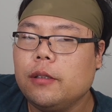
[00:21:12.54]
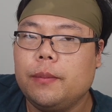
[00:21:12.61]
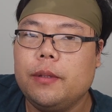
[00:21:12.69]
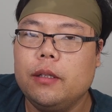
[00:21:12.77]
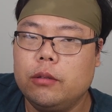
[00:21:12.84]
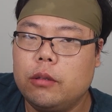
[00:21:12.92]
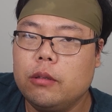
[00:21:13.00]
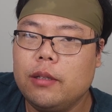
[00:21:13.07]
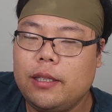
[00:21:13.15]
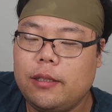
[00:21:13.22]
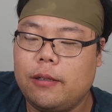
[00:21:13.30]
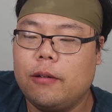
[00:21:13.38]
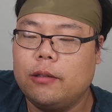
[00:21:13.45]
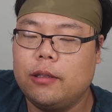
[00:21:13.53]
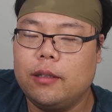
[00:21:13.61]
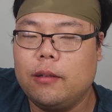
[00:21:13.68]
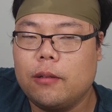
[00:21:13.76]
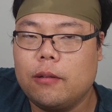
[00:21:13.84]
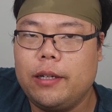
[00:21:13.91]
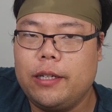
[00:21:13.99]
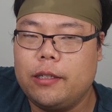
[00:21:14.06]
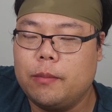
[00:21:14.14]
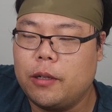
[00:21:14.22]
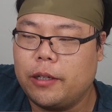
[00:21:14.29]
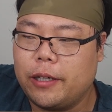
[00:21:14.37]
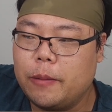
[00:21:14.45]
I've been too lazy to go to the local Asian
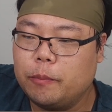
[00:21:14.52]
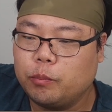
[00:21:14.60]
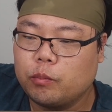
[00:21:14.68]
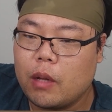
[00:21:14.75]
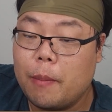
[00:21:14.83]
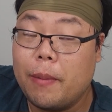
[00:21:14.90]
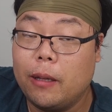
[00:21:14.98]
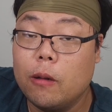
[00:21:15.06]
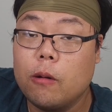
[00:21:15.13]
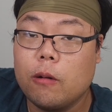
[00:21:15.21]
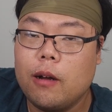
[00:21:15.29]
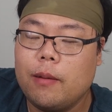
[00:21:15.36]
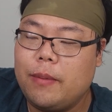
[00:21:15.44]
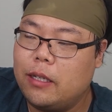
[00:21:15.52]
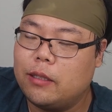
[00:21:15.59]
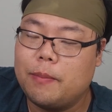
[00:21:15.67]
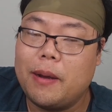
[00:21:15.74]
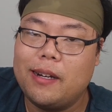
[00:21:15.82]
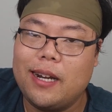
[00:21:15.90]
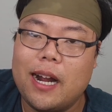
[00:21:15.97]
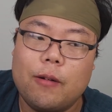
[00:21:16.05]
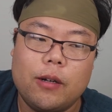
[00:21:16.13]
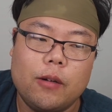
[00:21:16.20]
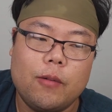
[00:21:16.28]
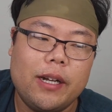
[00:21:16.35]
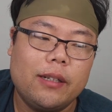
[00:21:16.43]
market. And by local, I mean it's about an
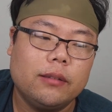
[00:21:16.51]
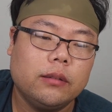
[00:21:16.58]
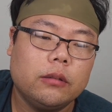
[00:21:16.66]
hour away.